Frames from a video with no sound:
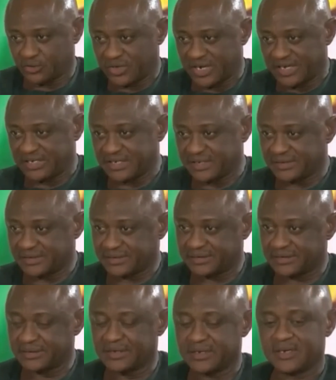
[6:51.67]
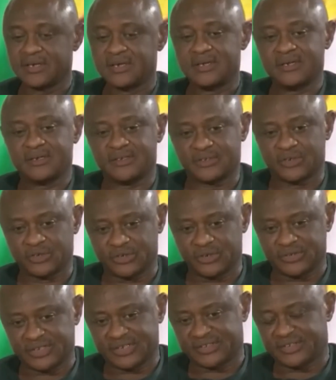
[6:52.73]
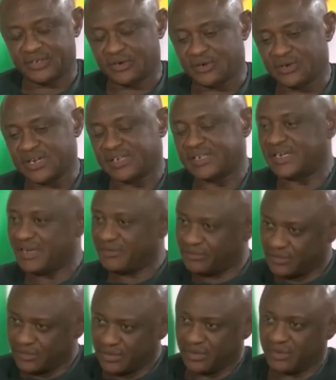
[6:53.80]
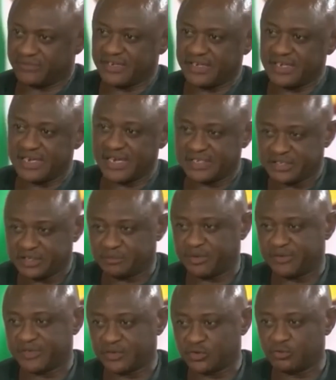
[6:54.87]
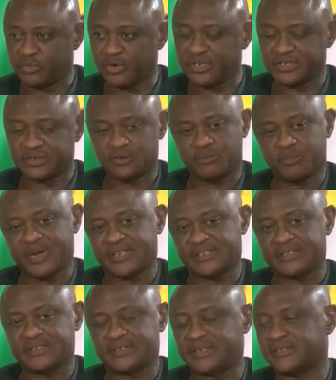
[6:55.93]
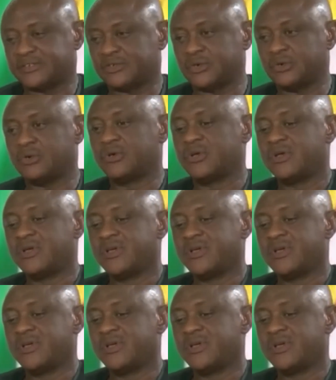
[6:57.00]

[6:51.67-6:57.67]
candidates, discussions are still on at the level of the leadership of the two political parties, and so